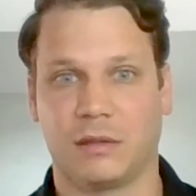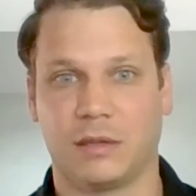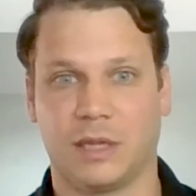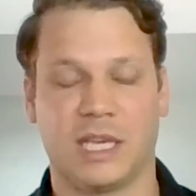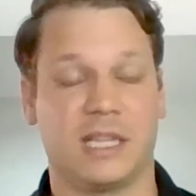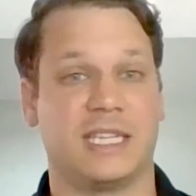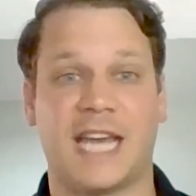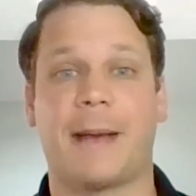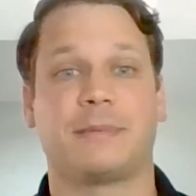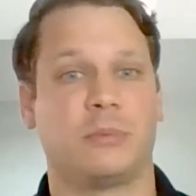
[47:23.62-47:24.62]
the
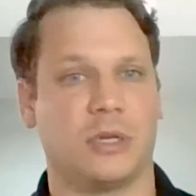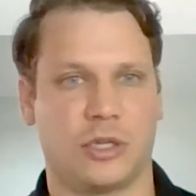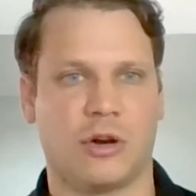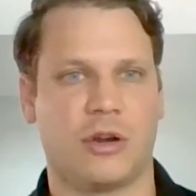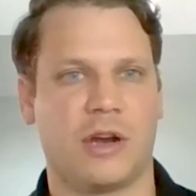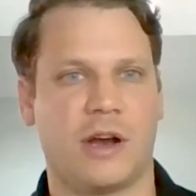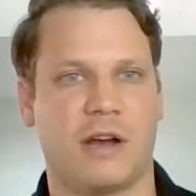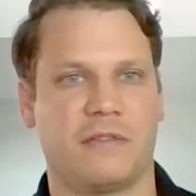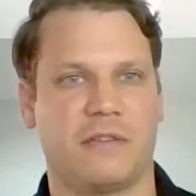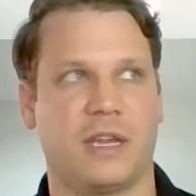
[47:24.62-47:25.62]
tap's been turned
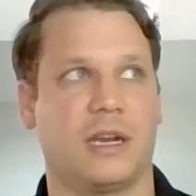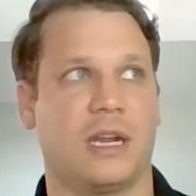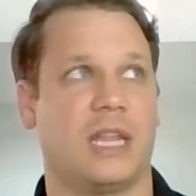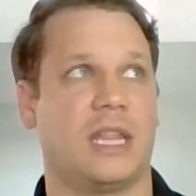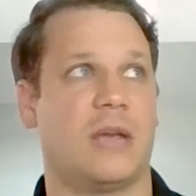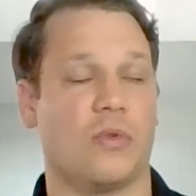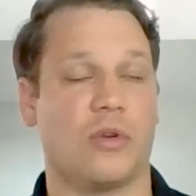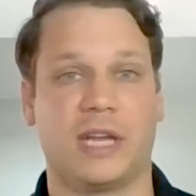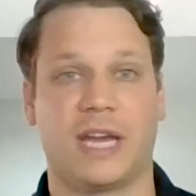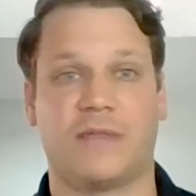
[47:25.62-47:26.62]
off and they
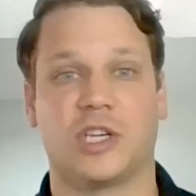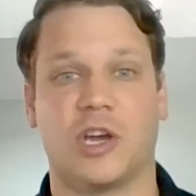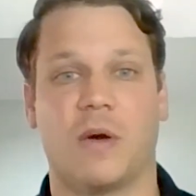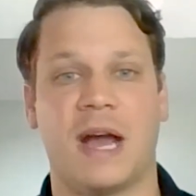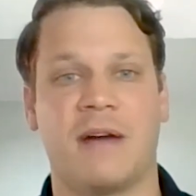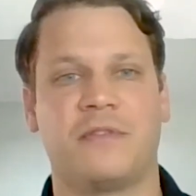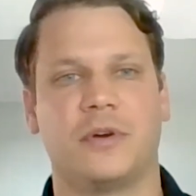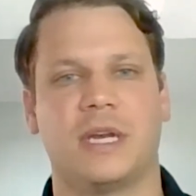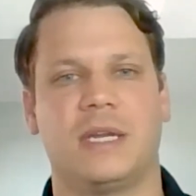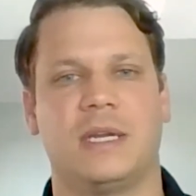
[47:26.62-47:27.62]
really have to go after
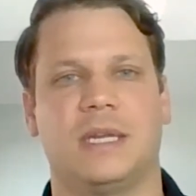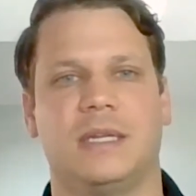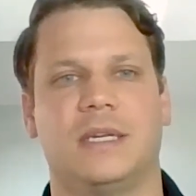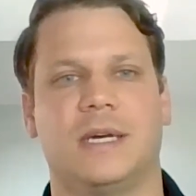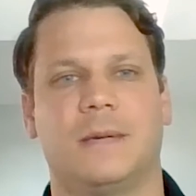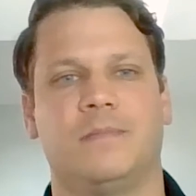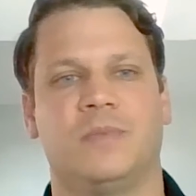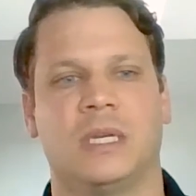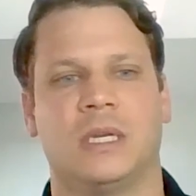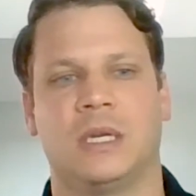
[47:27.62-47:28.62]
it. And
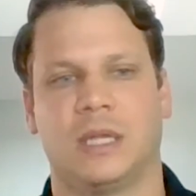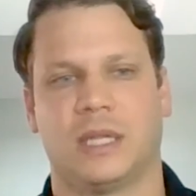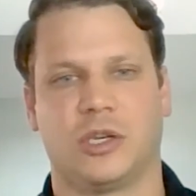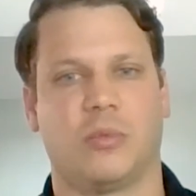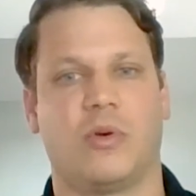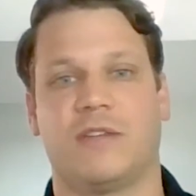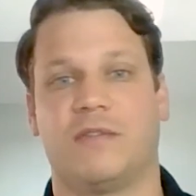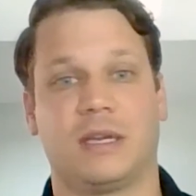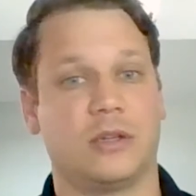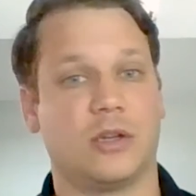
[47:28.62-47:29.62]
it's a good point.
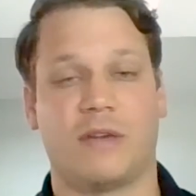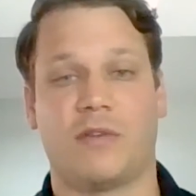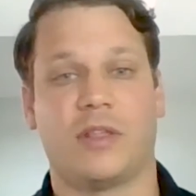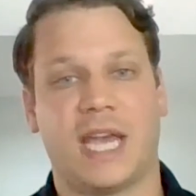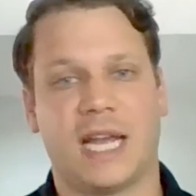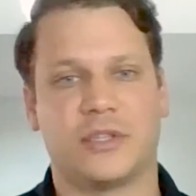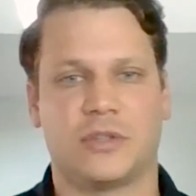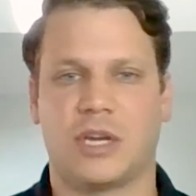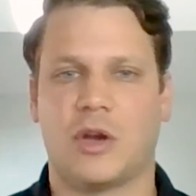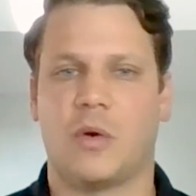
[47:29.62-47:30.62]
Like, don't have all the answers.
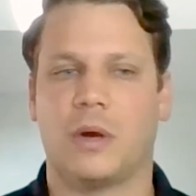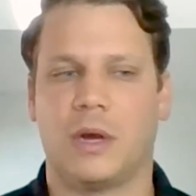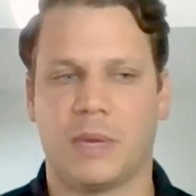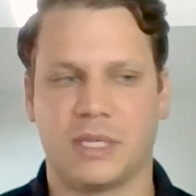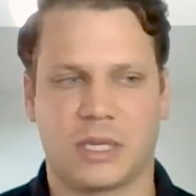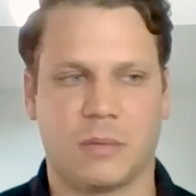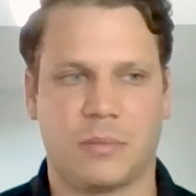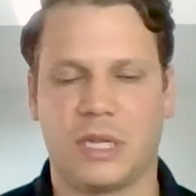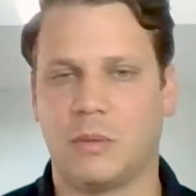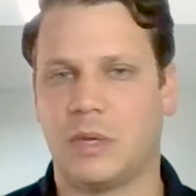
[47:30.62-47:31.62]
I know as a
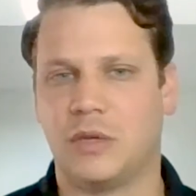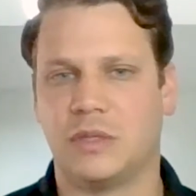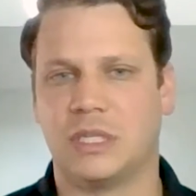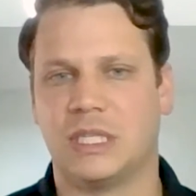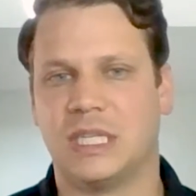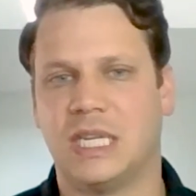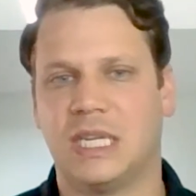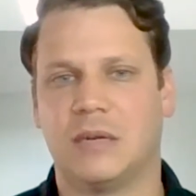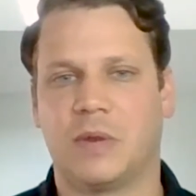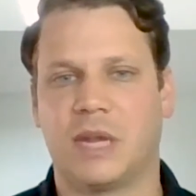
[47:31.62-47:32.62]
company we use
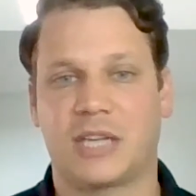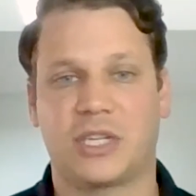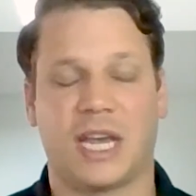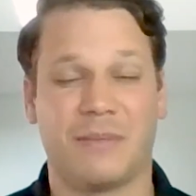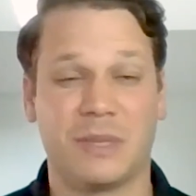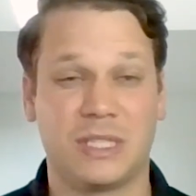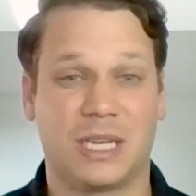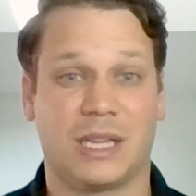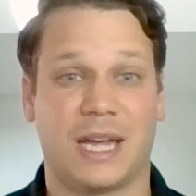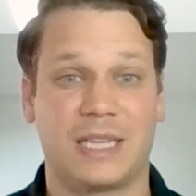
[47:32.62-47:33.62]
Indeed, and we actually have been seeing
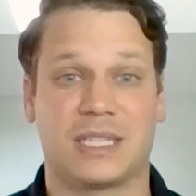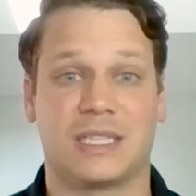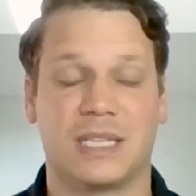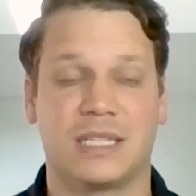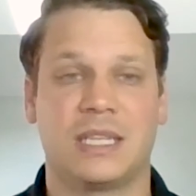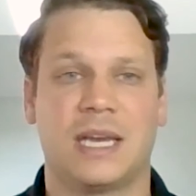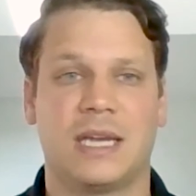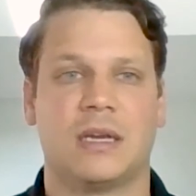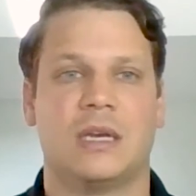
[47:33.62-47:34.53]
a lot of success in that.